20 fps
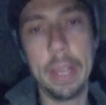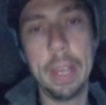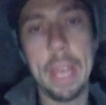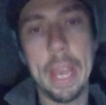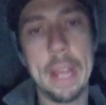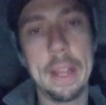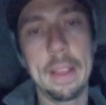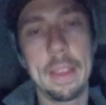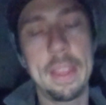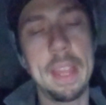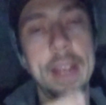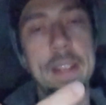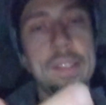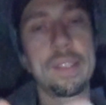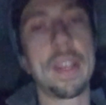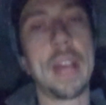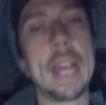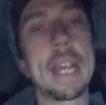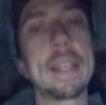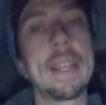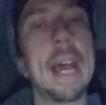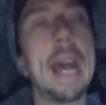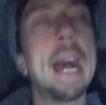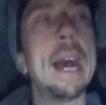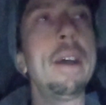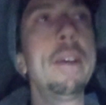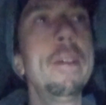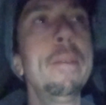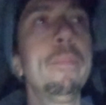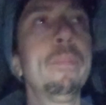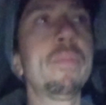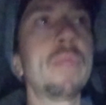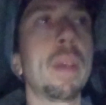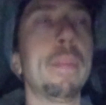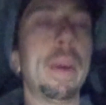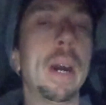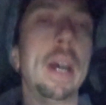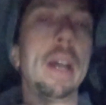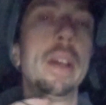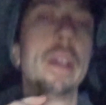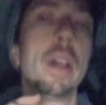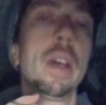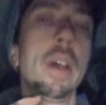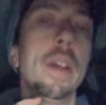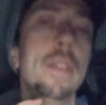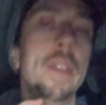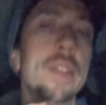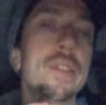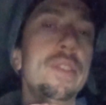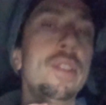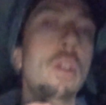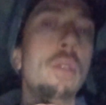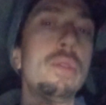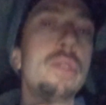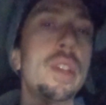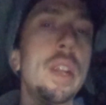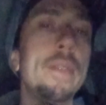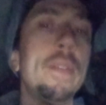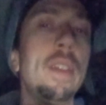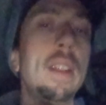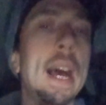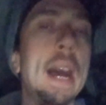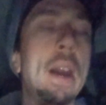and things like that. But this notion of